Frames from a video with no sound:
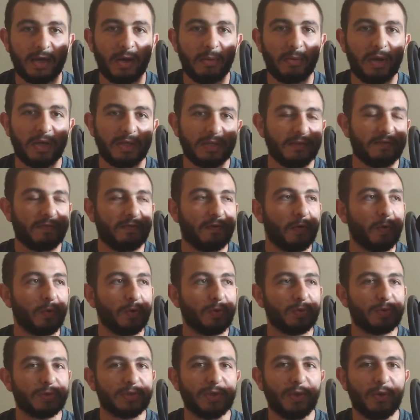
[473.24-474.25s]
come on, if
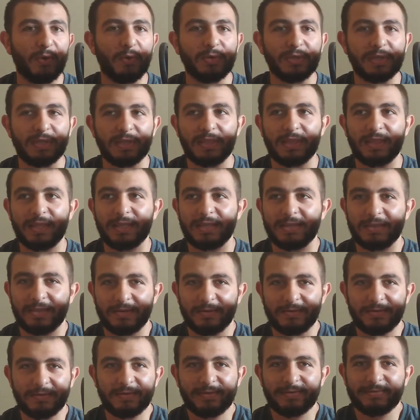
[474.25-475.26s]
Hulu's the only thing,
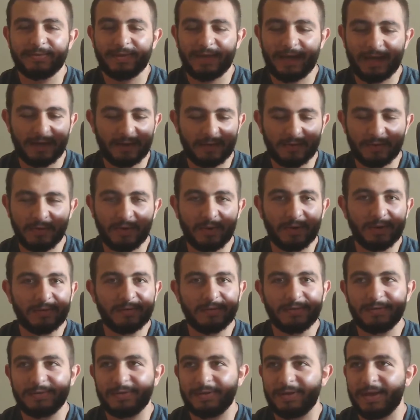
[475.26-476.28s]
then I don't know.
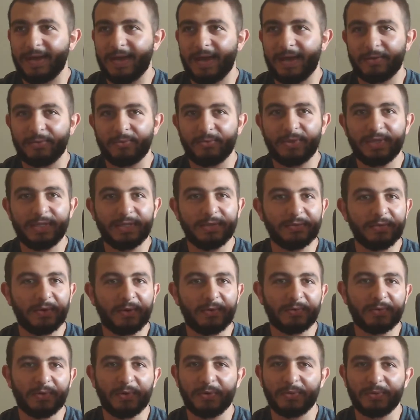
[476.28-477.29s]
I really
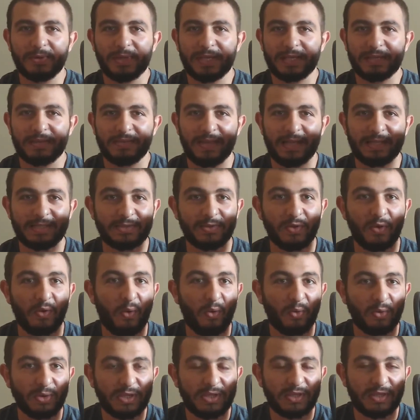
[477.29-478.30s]
don't know. Like, that's the
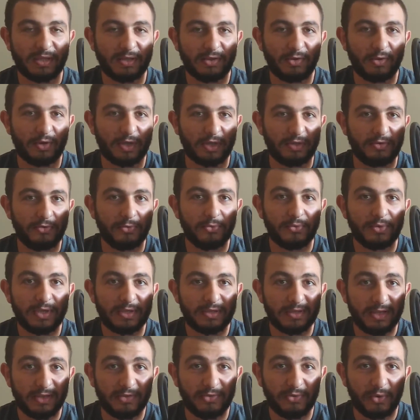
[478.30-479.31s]
only thing you can do,
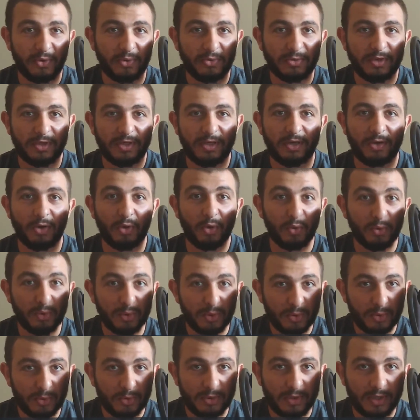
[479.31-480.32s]
Nintendo.
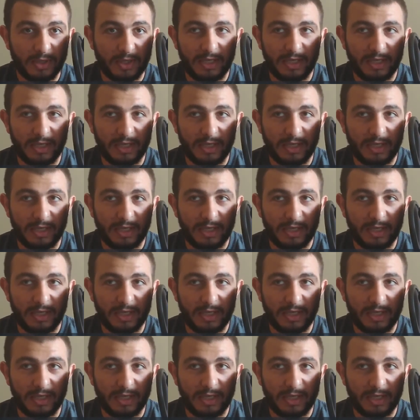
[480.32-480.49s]
Hulu,